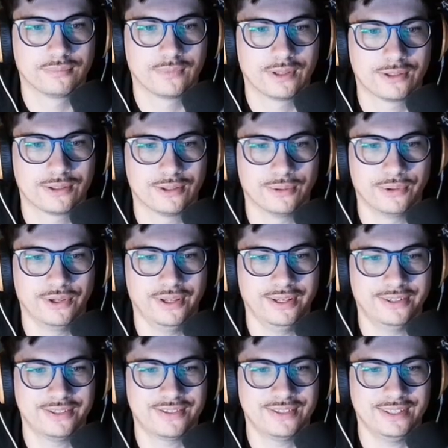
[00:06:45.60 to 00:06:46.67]
So
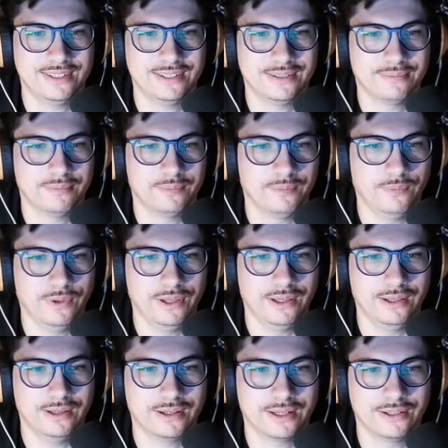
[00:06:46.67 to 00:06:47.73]
here is it.
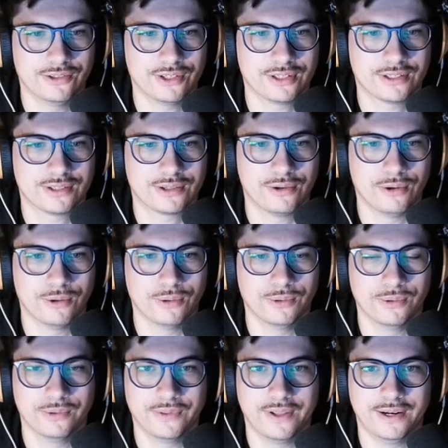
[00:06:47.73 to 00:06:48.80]
We can just
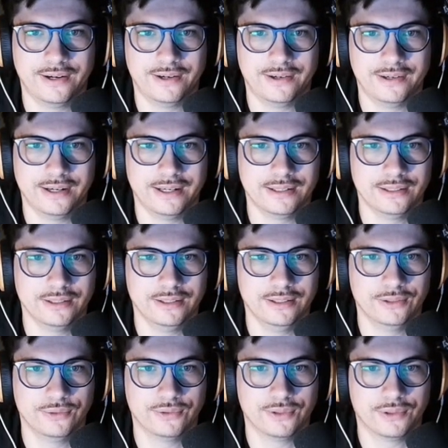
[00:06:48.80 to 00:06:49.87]
go there
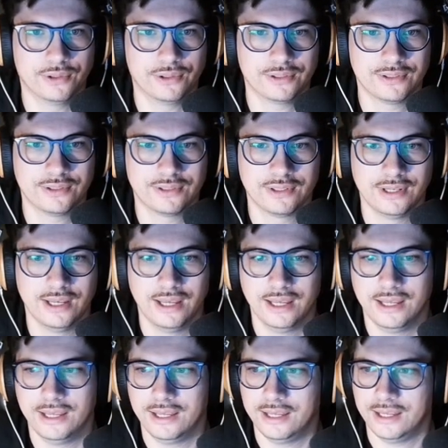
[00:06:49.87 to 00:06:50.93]
into the logs
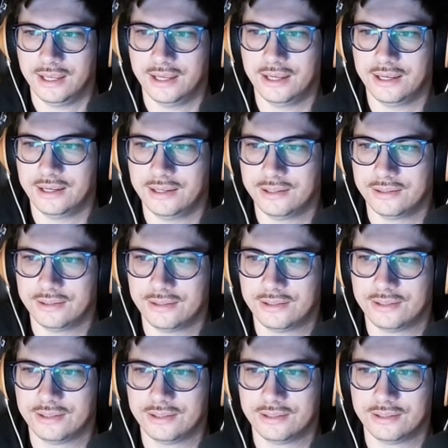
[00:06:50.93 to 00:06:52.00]

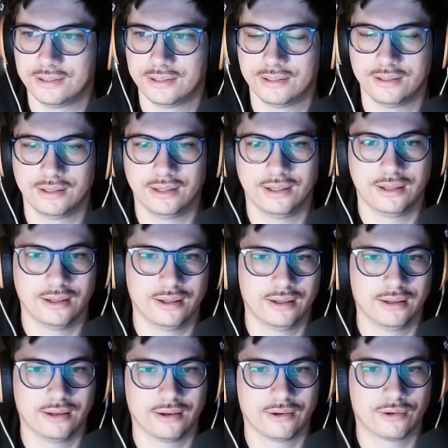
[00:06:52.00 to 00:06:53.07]
and
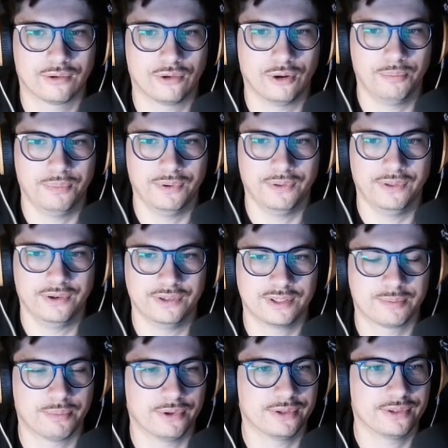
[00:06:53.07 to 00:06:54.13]
copy the
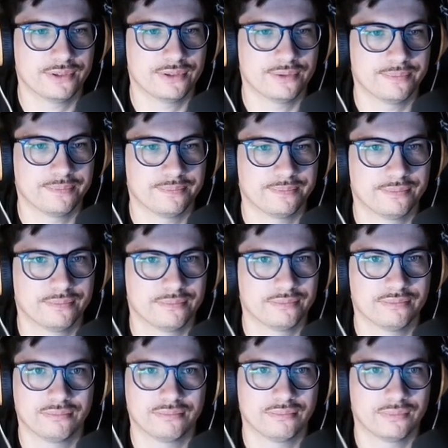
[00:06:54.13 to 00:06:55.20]
response
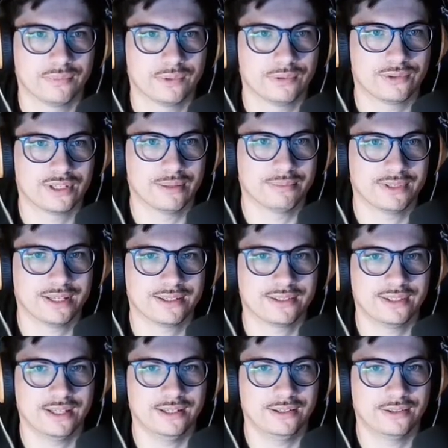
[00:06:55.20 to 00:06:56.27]
to some
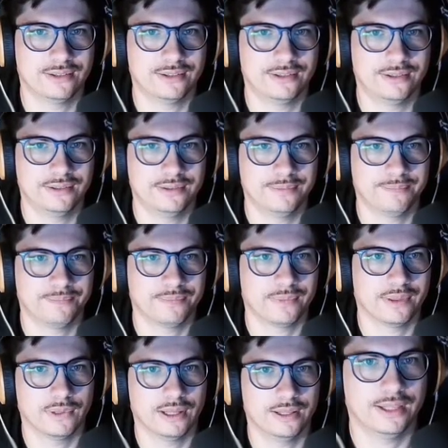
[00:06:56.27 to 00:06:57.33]
text editor,
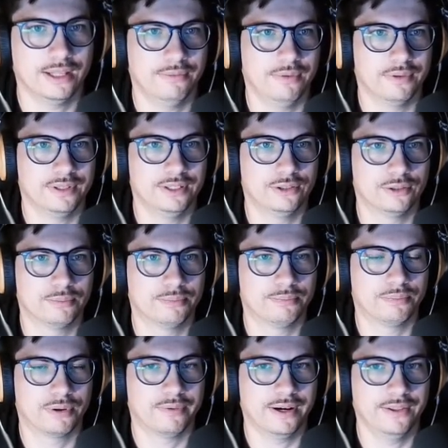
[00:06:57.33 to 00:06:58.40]
and then we will need to
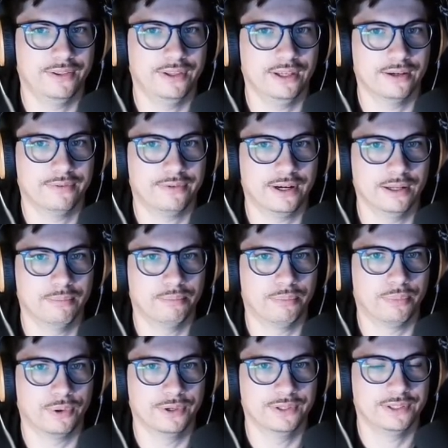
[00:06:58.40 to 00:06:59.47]
provide the affine
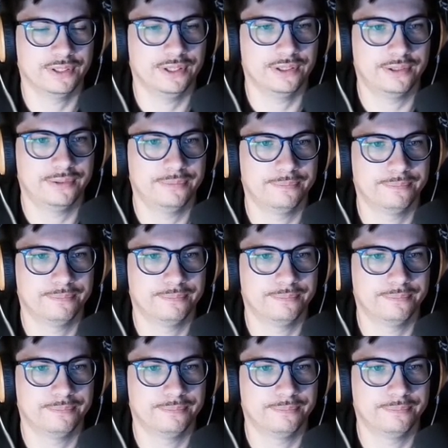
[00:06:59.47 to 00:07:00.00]
point here